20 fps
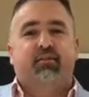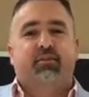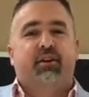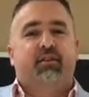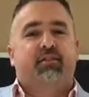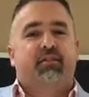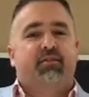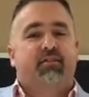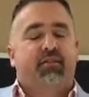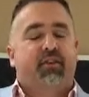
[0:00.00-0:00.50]
We
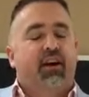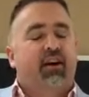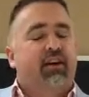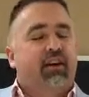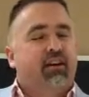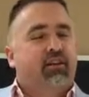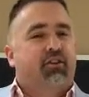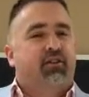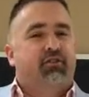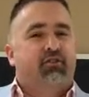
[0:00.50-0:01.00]
have a very
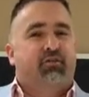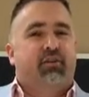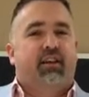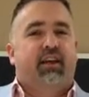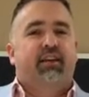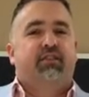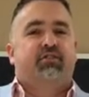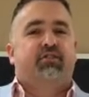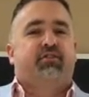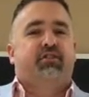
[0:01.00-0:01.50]
close
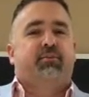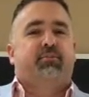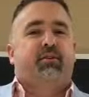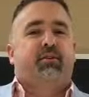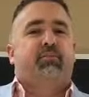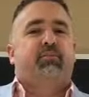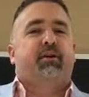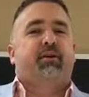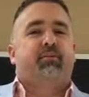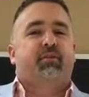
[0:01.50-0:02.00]
relationship with
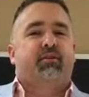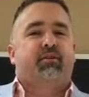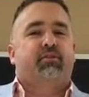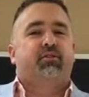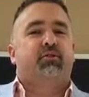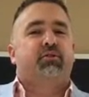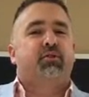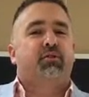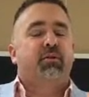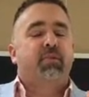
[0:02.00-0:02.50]
the public
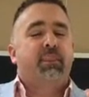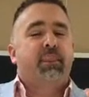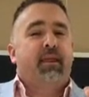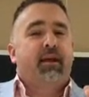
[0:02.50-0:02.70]
school.